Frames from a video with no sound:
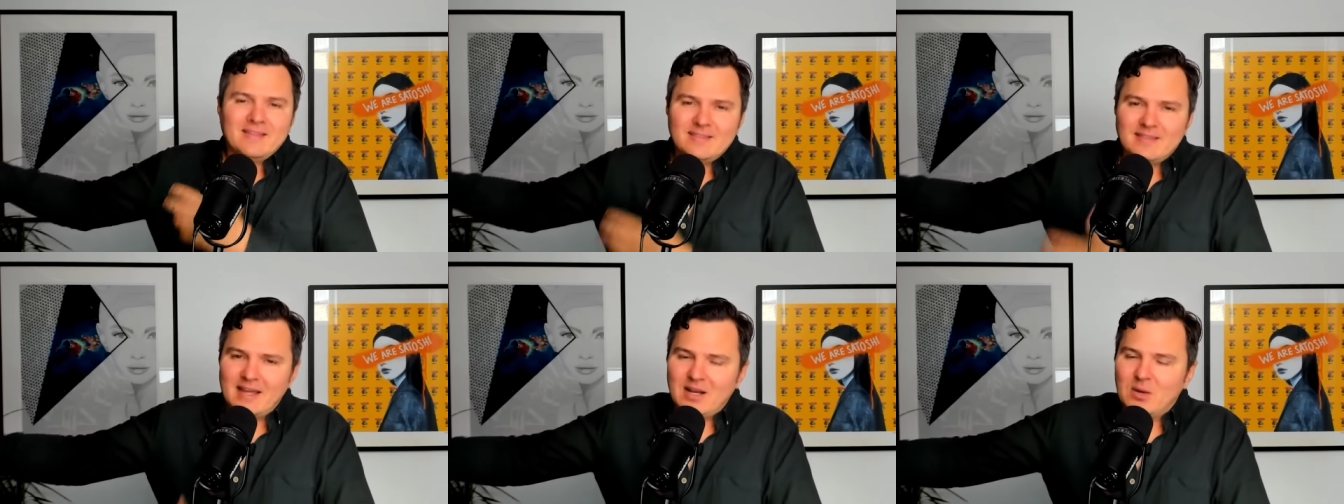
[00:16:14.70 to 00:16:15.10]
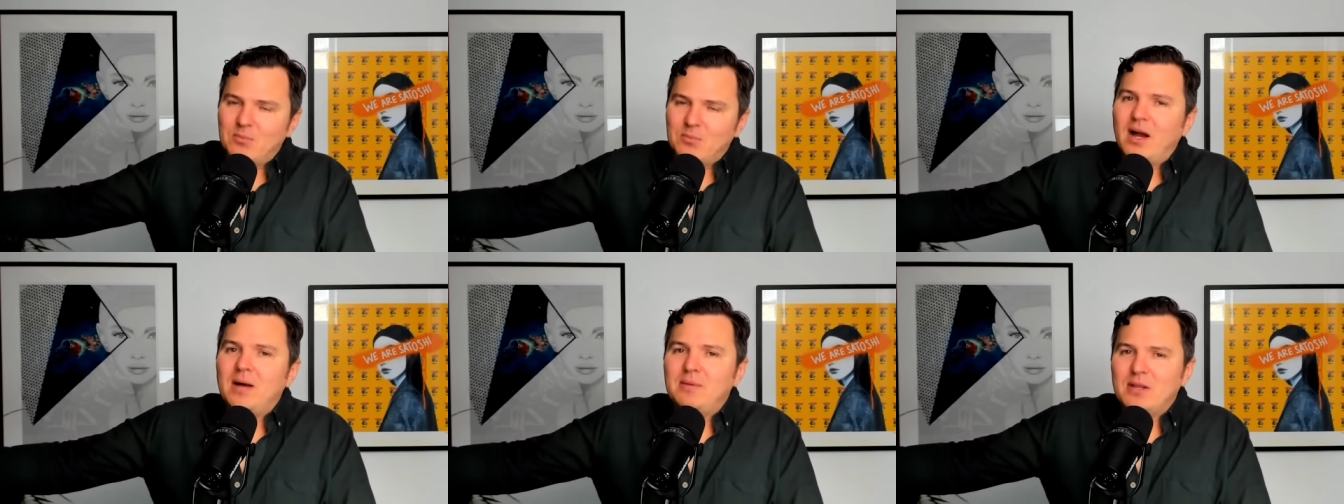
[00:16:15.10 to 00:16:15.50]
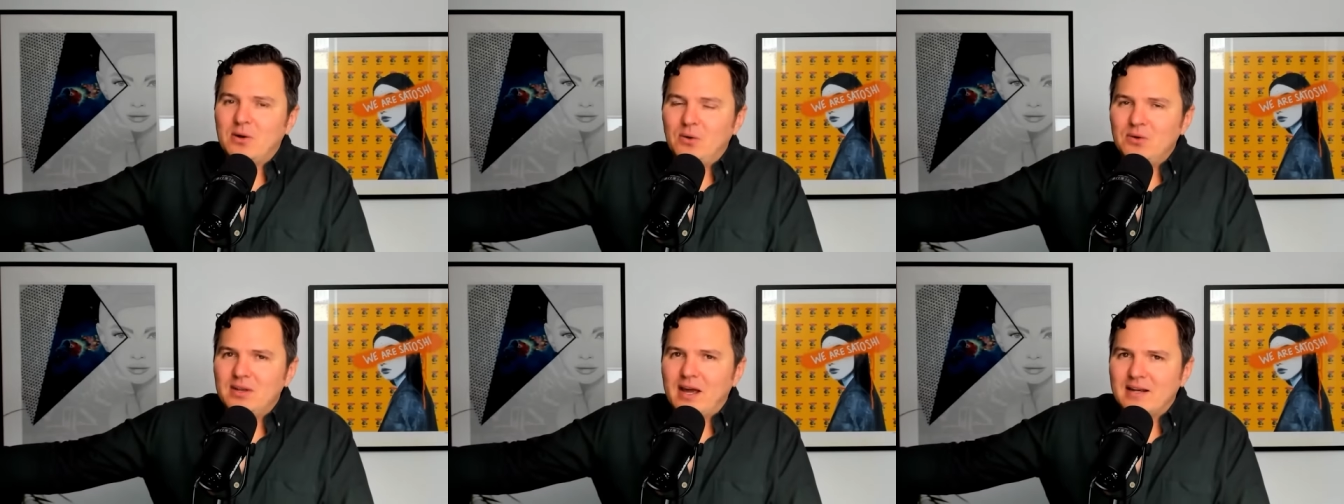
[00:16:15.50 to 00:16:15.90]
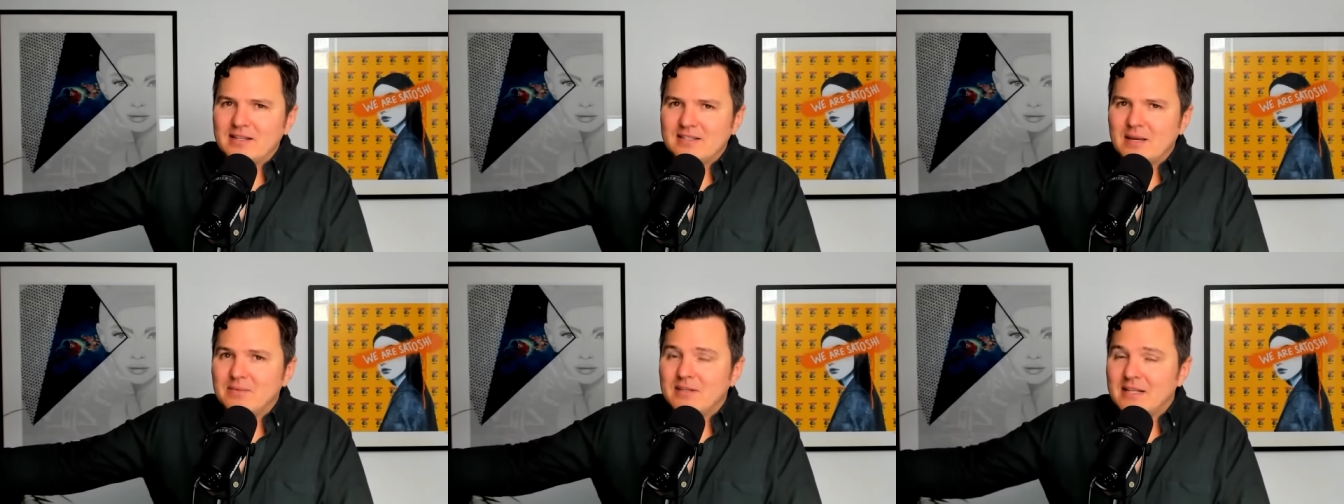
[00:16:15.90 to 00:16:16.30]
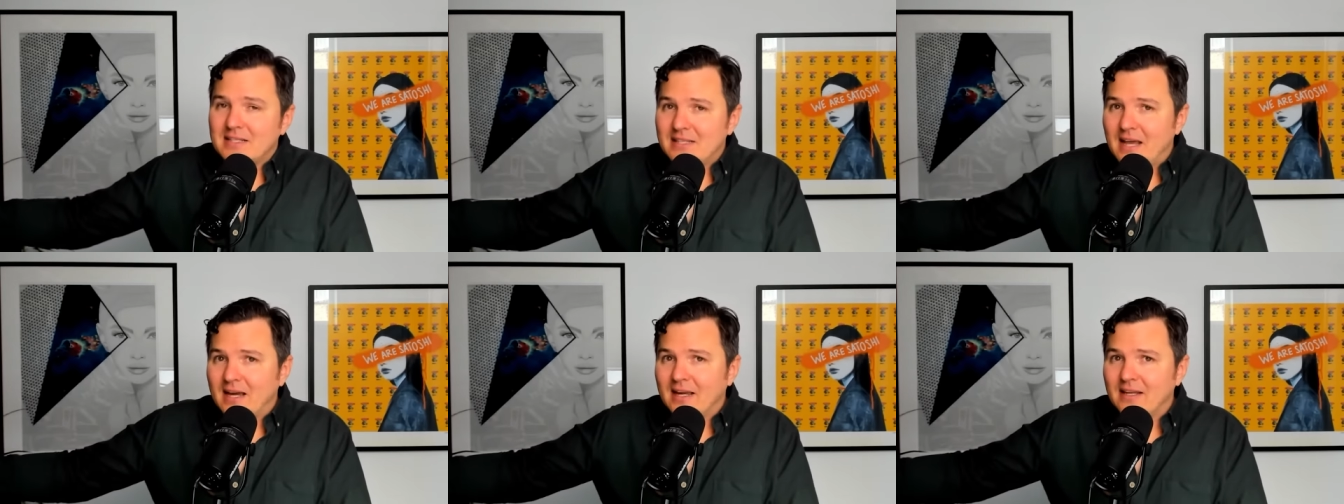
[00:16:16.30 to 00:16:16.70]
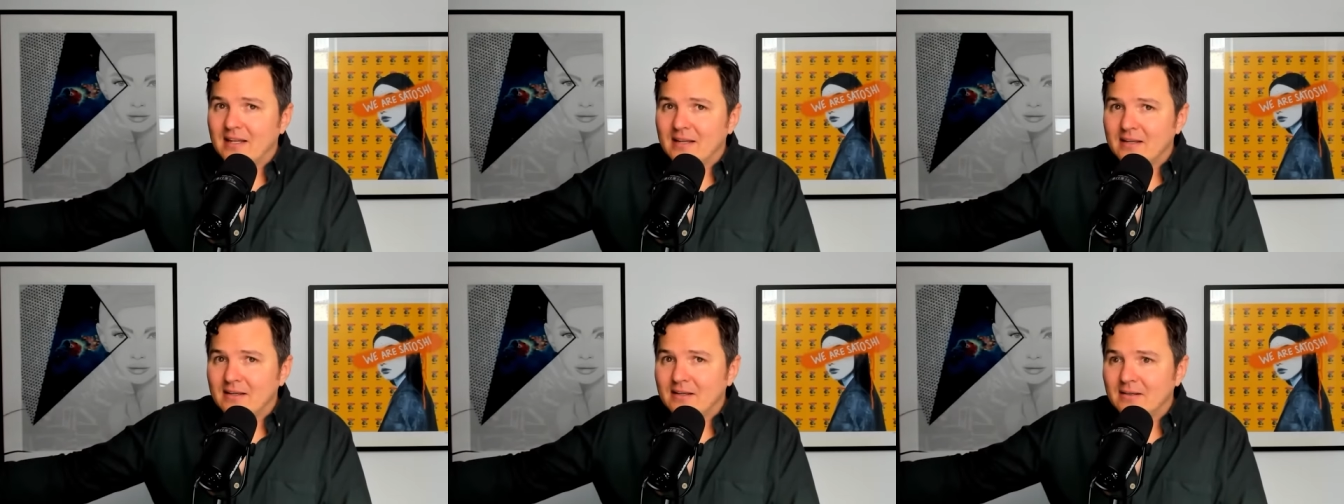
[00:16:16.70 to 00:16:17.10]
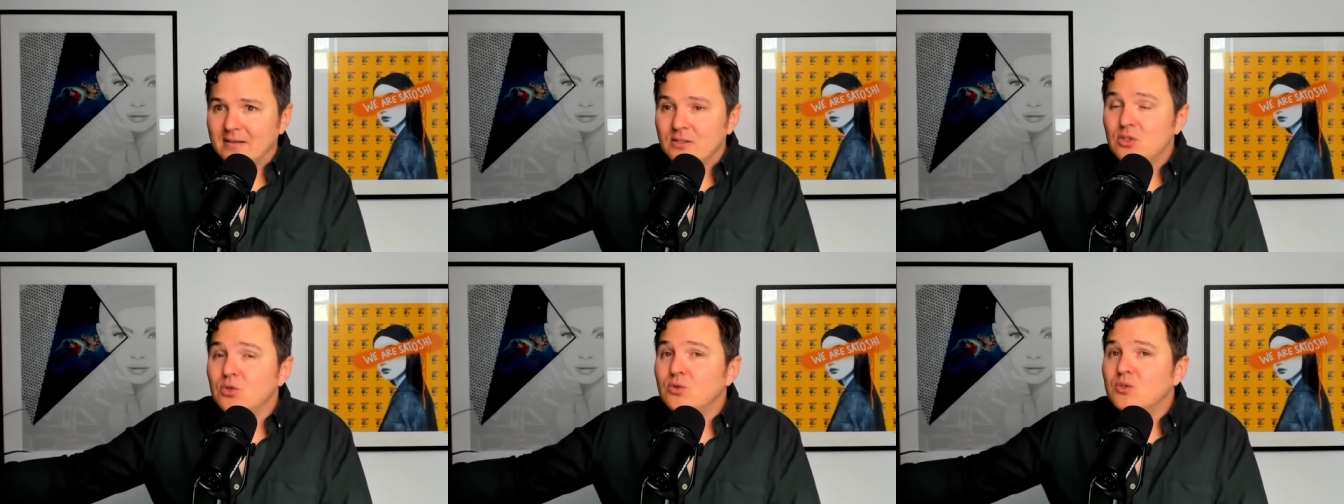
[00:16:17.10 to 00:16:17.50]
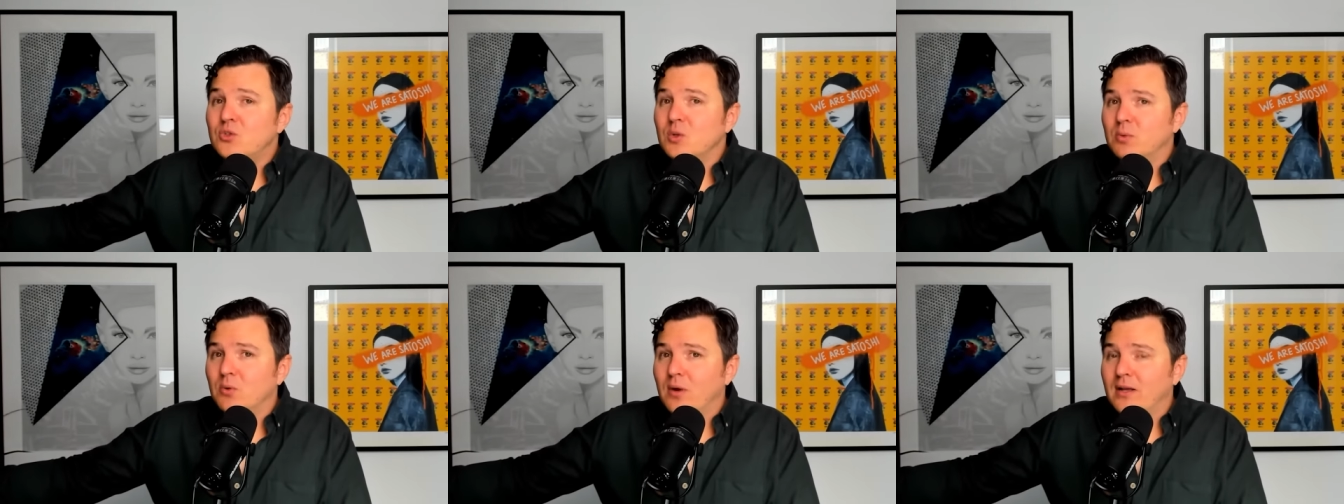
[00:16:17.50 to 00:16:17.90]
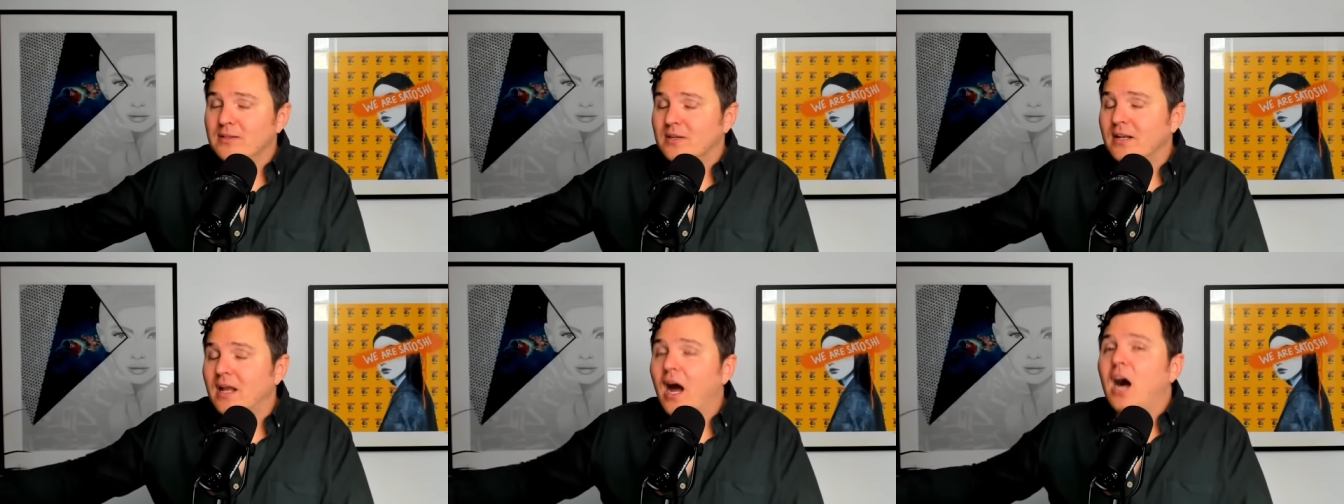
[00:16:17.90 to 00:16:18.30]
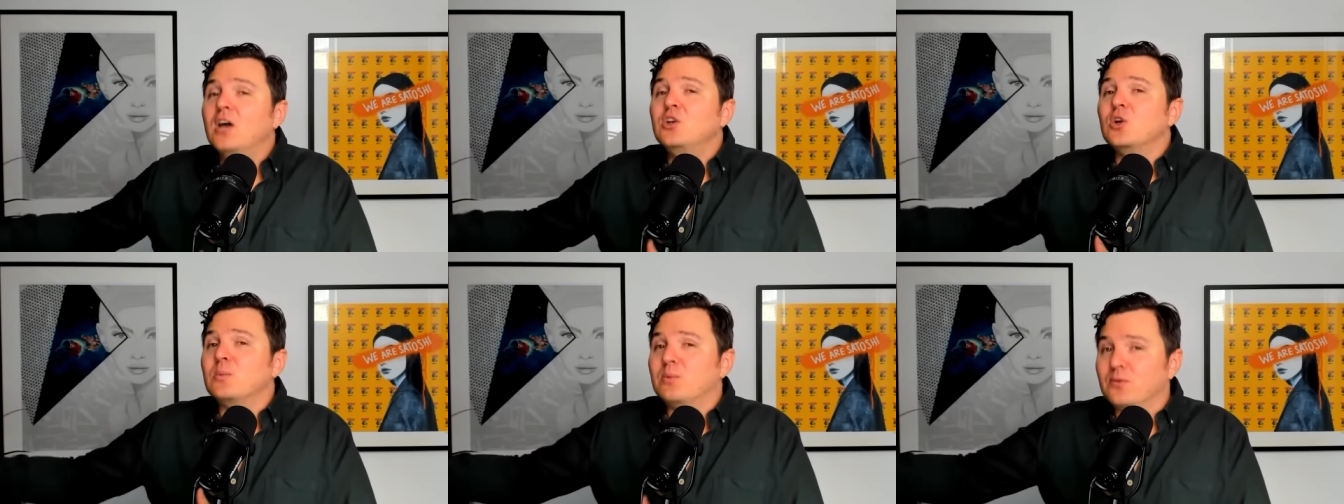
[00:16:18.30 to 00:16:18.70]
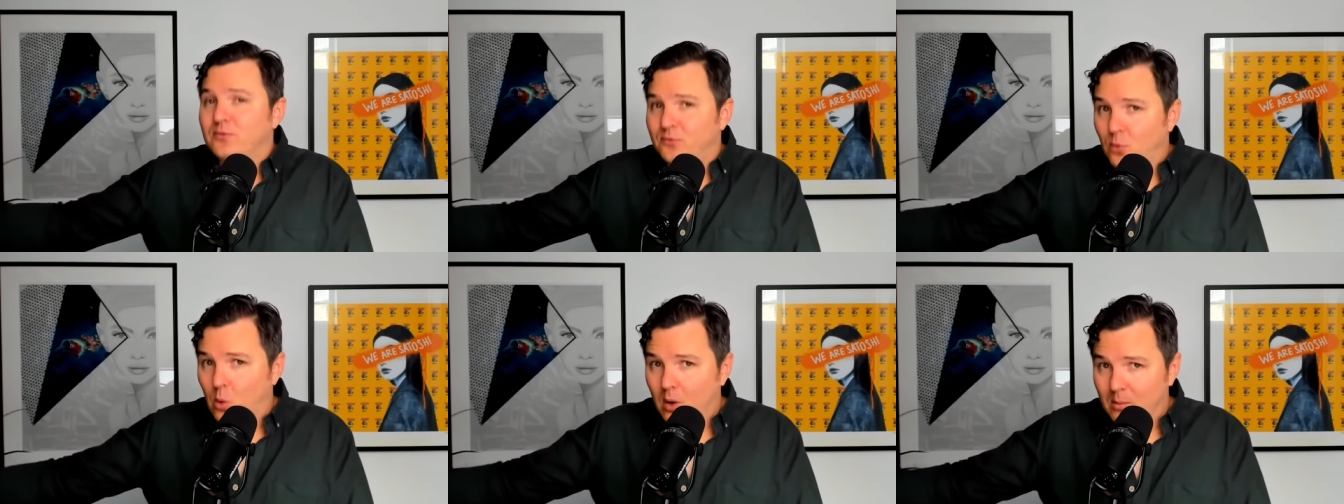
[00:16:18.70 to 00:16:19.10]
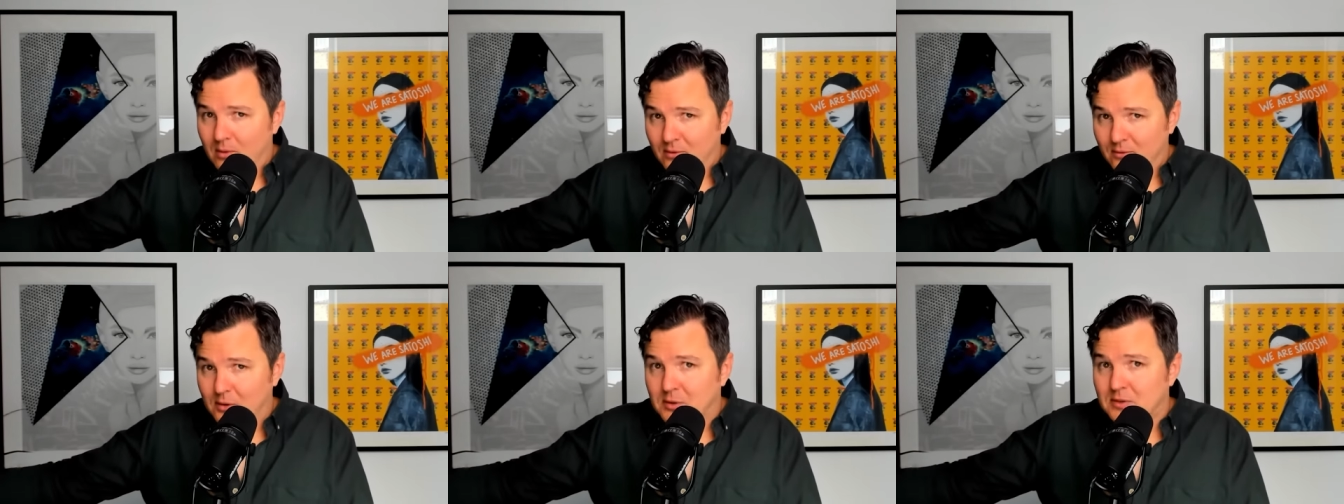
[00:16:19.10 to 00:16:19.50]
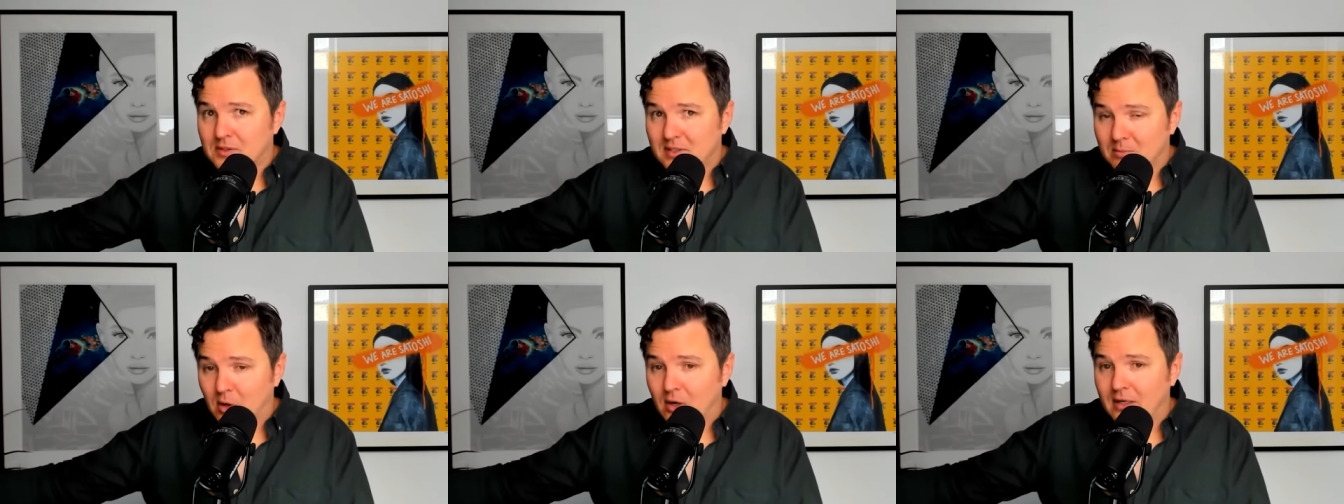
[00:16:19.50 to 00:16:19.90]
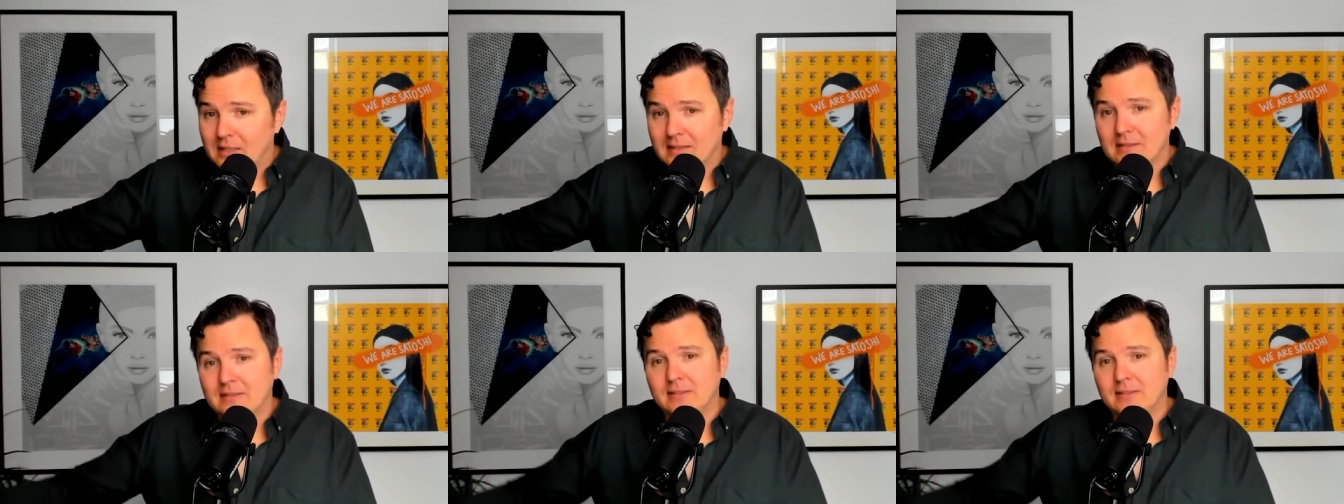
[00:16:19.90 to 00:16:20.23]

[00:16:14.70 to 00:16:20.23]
then you're probably holding on to something that's not going to do super well. It's going to underperform versus the market this